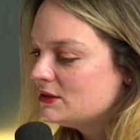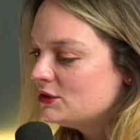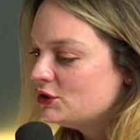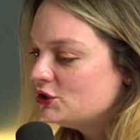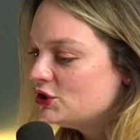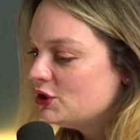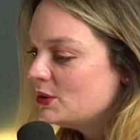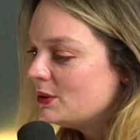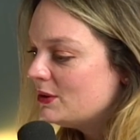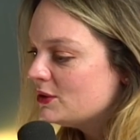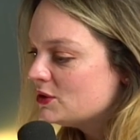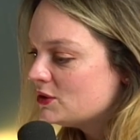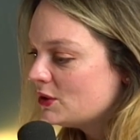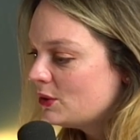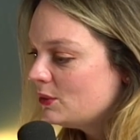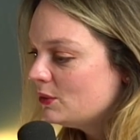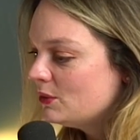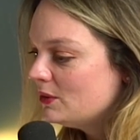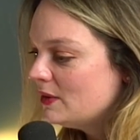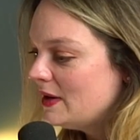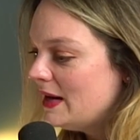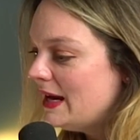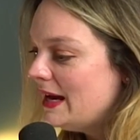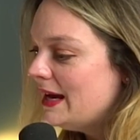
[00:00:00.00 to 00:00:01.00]
the two are
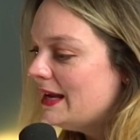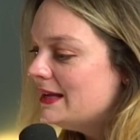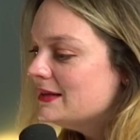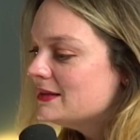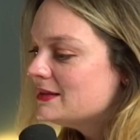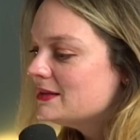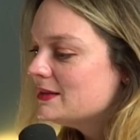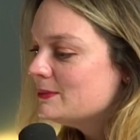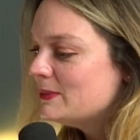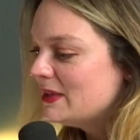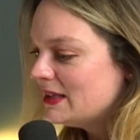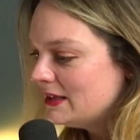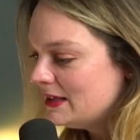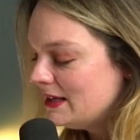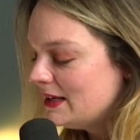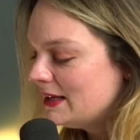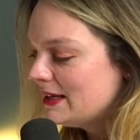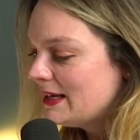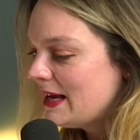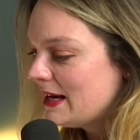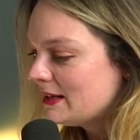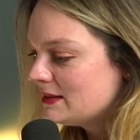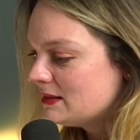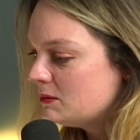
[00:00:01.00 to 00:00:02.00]
so intimately
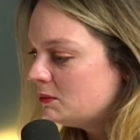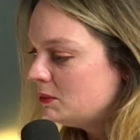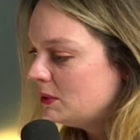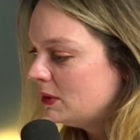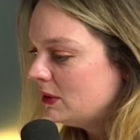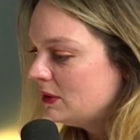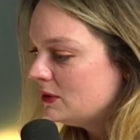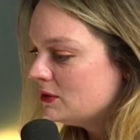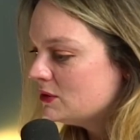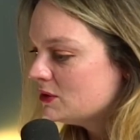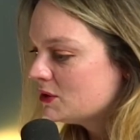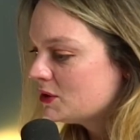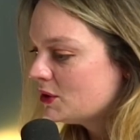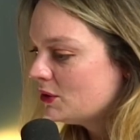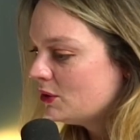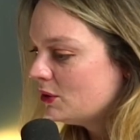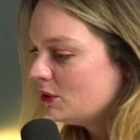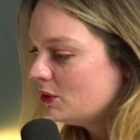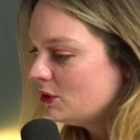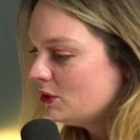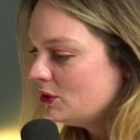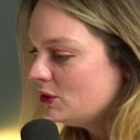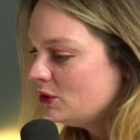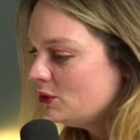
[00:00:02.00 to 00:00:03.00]
connected because
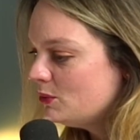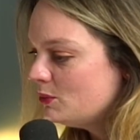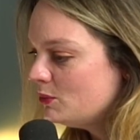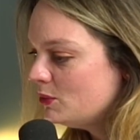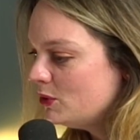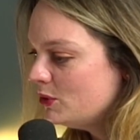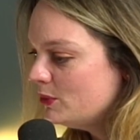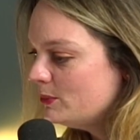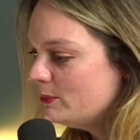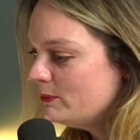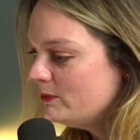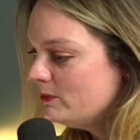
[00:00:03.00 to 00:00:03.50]
you